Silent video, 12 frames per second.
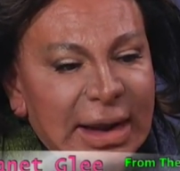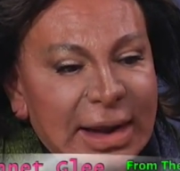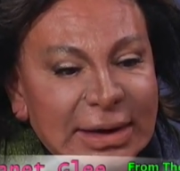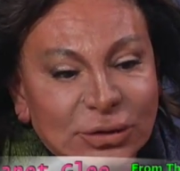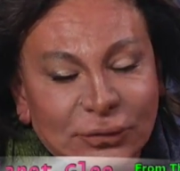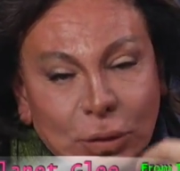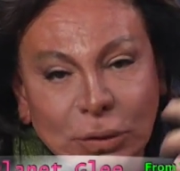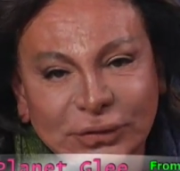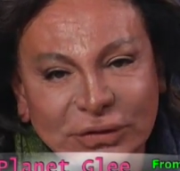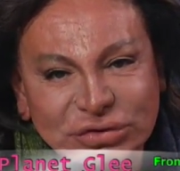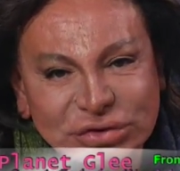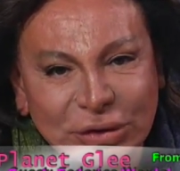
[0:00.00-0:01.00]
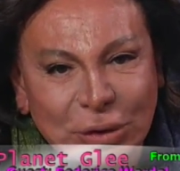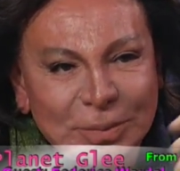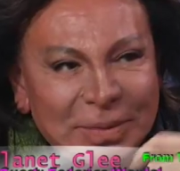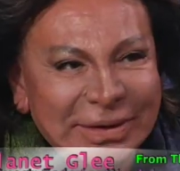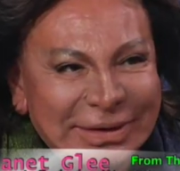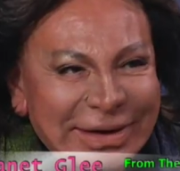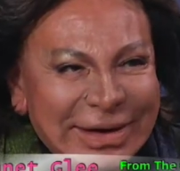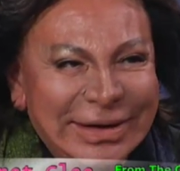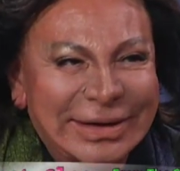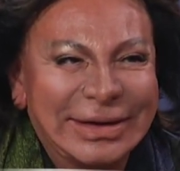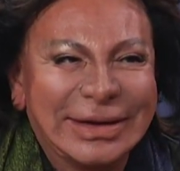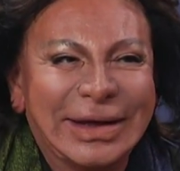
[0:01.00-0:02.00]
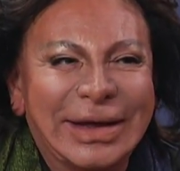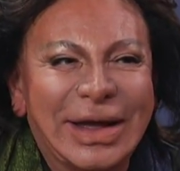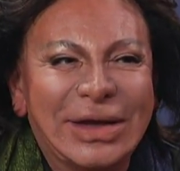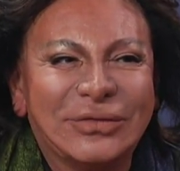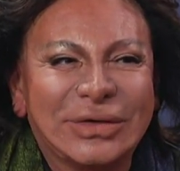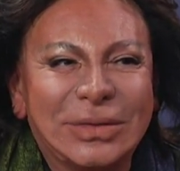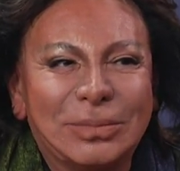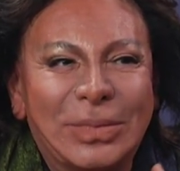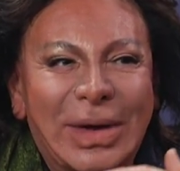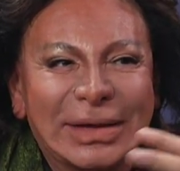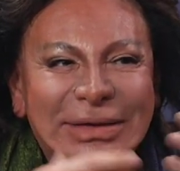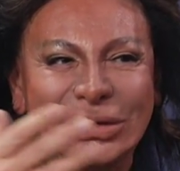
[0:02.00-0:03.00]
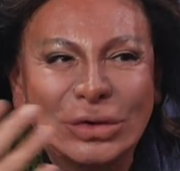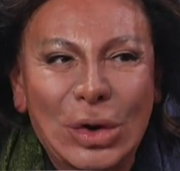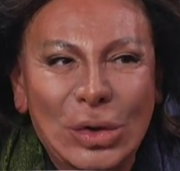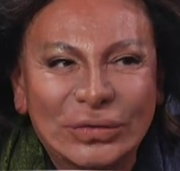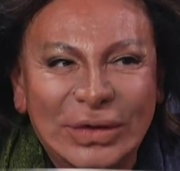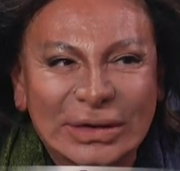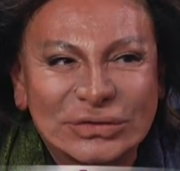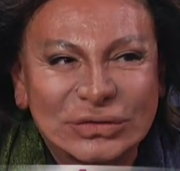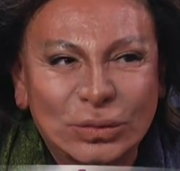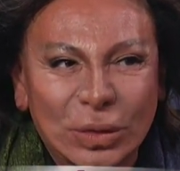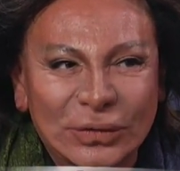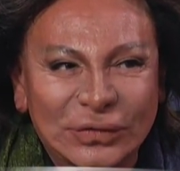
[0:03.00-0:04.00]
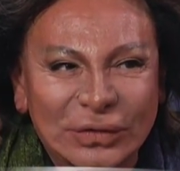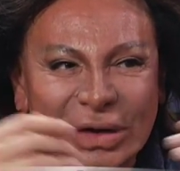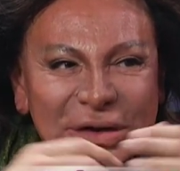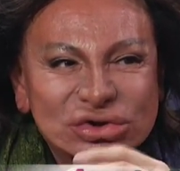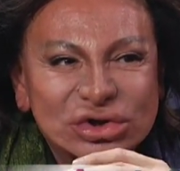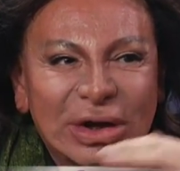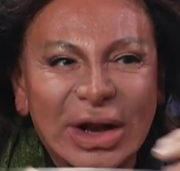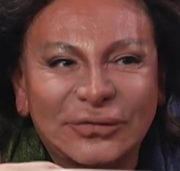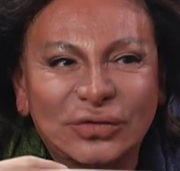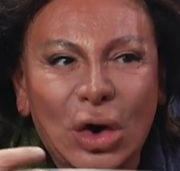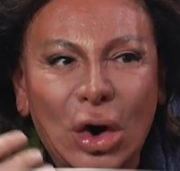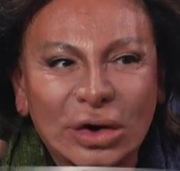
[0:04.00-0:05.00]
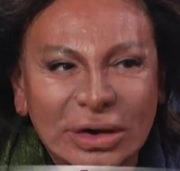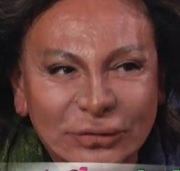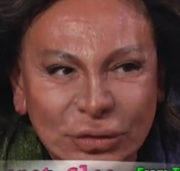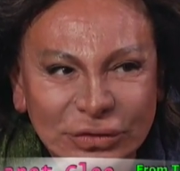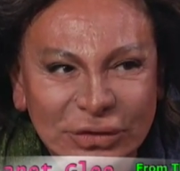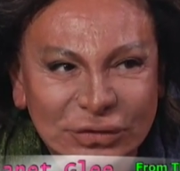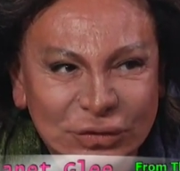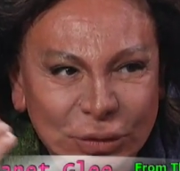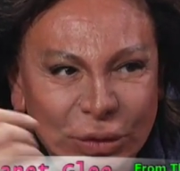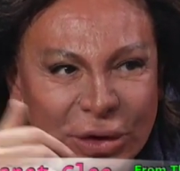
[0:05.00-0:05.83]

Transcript: and of course she completely everybody know that she left Hollywood to